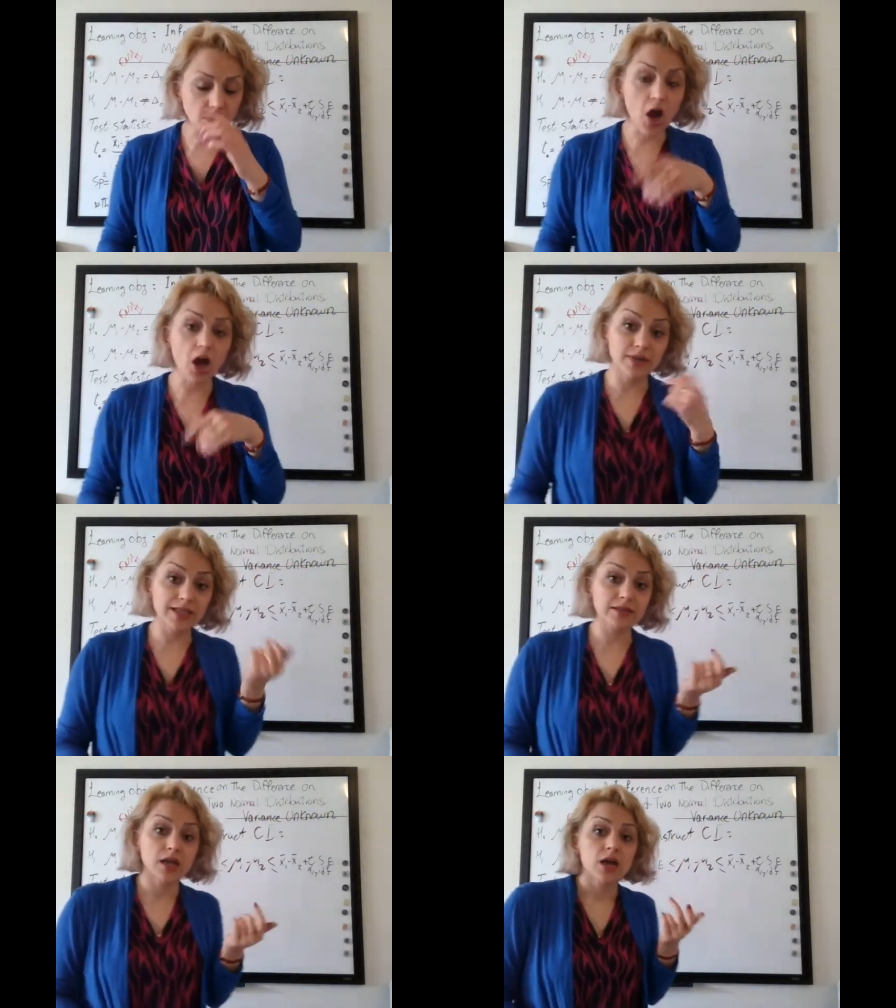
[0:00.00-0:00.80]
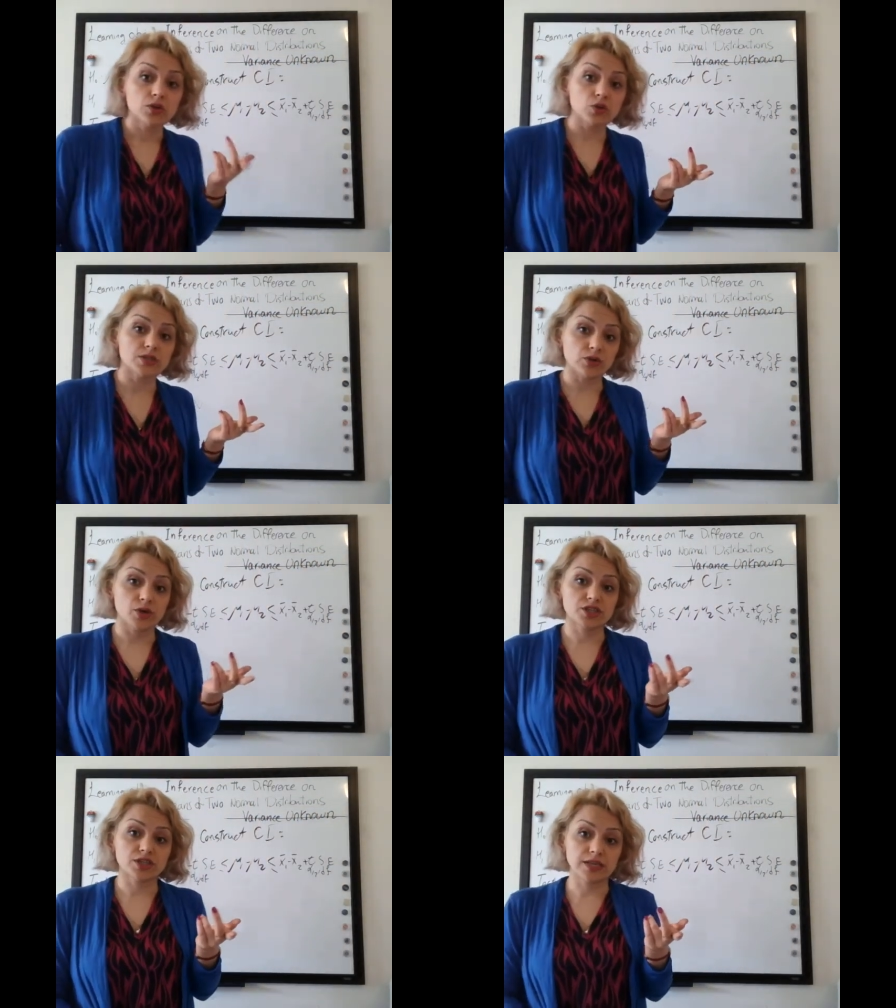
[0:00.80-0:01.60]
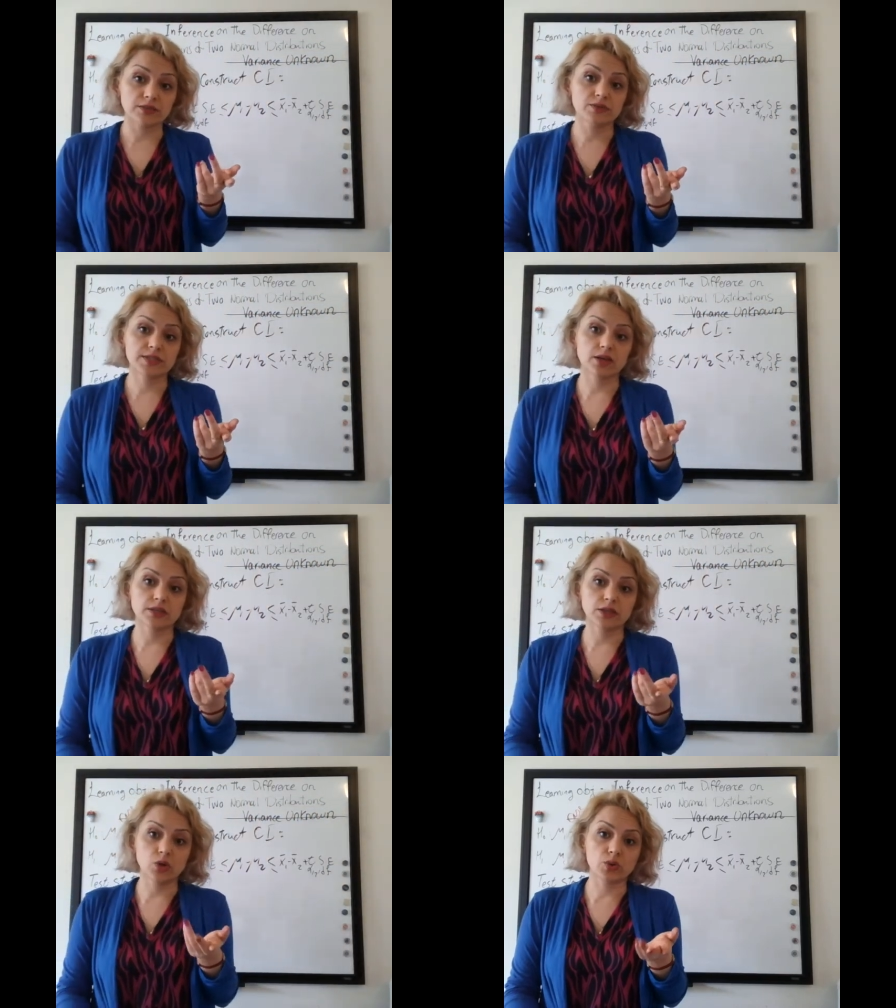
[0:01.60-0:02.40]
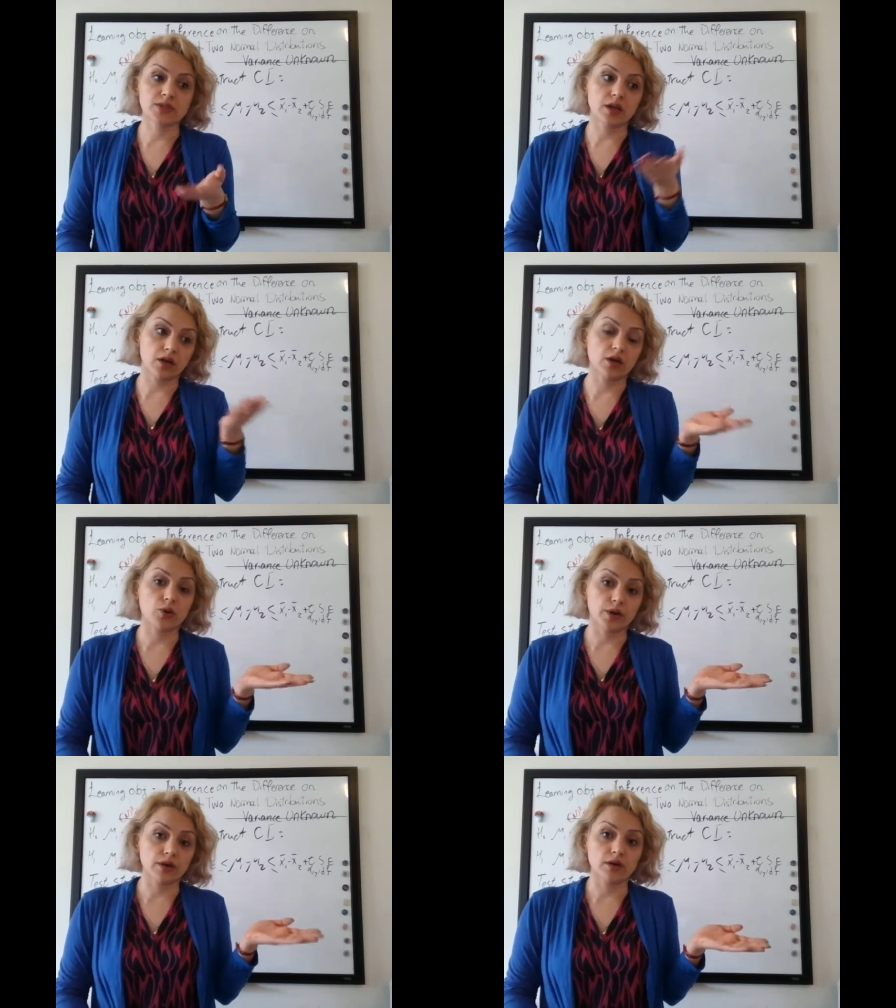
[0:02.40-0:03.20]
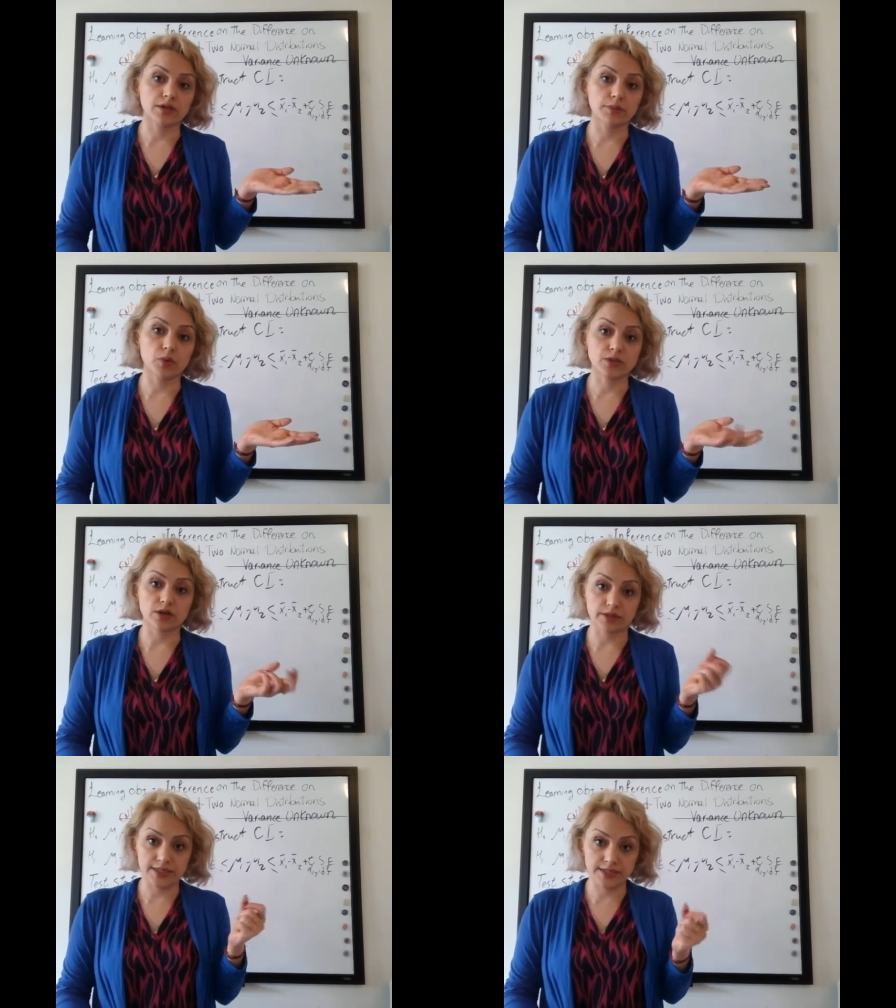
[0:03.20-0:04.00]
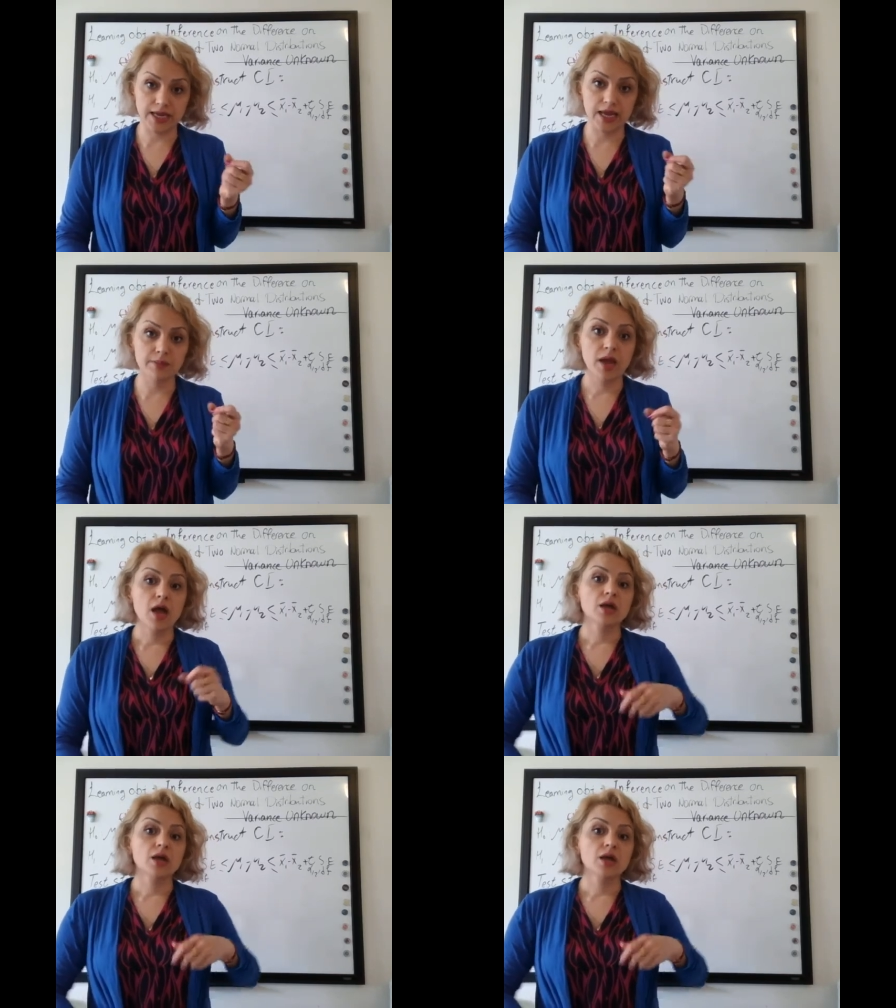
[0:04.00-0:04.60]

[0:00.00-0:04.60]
However, that those equations that you will see on the notes like or on other books are the same.